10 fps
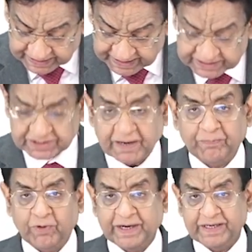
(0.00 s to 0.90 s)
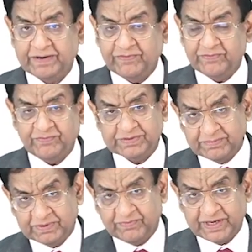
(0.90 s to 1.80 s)
extra point,
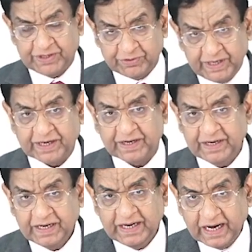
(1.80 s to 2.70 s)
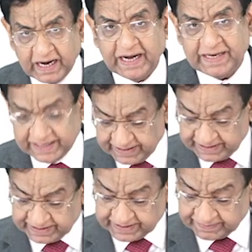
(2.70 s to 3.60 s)
something very unique, I
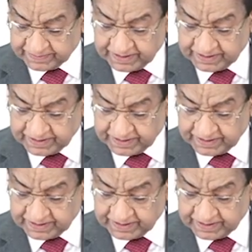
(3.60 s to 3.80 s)
antigen.